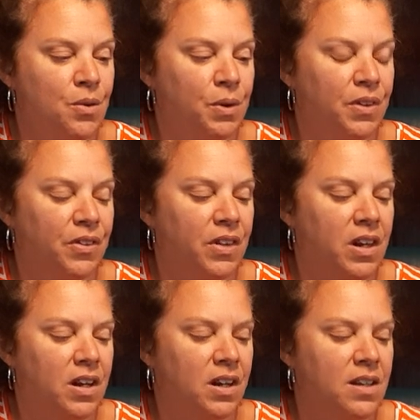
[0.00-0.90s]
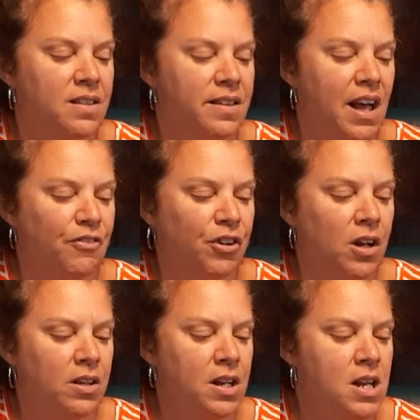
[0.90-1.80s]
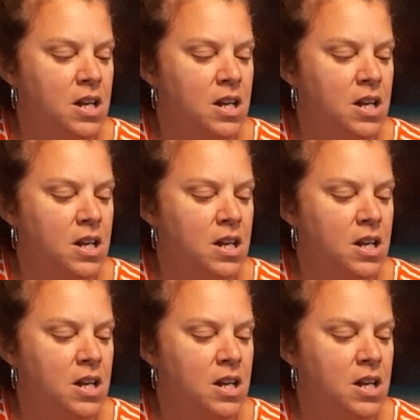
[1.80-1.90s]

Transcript: with saffron.